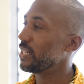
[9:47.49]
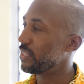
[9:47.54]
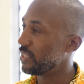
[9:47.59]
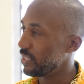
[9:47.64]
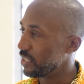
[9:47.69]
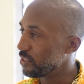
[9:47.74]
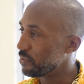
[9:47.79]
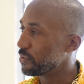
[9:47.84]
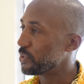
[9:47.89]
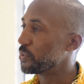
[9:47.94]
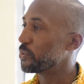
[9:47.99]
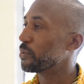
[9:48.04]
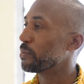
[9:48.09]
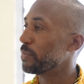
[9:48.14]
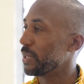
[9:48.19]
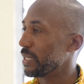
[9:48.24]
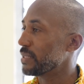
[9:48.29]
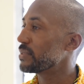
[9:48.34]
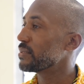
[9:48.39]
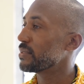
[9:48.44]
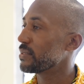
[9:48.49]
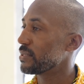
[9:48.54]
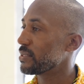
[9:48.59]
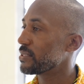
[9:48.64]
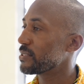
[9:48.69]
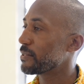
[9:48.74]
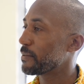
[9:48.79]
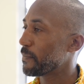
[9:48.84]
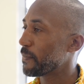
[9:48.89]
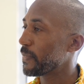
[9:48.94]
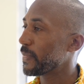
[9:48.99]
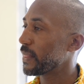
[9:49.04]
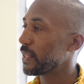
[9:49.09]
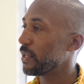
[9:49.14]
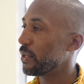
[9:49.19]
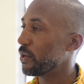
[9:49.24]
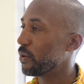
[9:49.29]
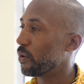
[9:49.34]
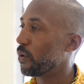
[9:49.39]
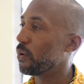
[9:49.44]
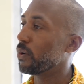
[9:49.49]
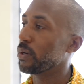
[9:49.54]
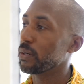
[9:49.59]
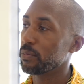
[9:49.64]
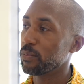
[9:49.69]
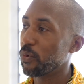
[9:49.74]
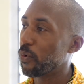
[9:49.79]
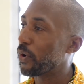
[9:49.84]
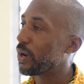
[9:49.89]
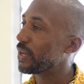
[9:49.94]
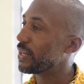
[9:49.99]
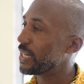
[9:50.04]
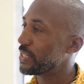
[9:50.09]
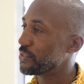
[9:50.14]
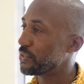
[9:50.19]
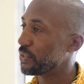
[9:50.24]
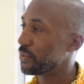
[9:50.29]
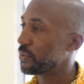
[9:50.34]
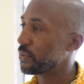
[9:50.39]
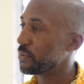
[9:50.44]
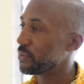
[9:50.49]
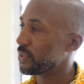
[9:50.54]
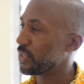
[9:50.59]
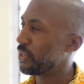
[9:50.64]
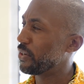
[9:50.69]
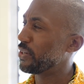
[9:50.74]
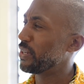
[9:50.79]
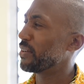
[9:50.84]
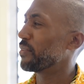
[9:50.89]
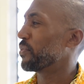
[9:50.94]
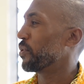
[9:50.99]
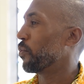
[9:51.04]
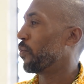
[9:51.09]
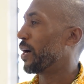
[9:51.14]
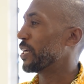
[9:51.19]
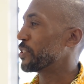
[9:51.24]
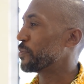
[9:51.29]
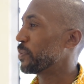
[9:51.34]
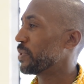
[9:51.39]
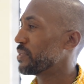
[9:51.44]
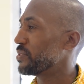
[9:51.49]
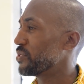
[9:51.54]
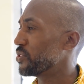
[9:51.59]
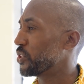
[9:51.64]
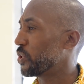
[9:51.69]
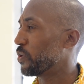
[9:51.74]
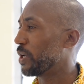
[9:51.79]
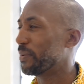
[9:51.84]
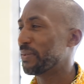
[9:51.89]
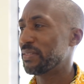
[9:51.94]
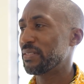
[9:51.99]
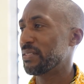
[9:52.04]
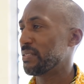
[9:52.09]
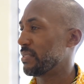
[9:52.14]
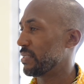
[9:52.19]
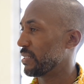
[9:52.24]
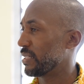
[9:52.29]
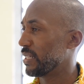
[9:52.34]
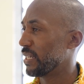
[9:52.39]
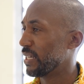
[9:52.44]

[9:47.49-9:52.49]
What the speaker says: at the individual basis, you know, or organizing their own security. Or if the watchman doesn't show up, it's just,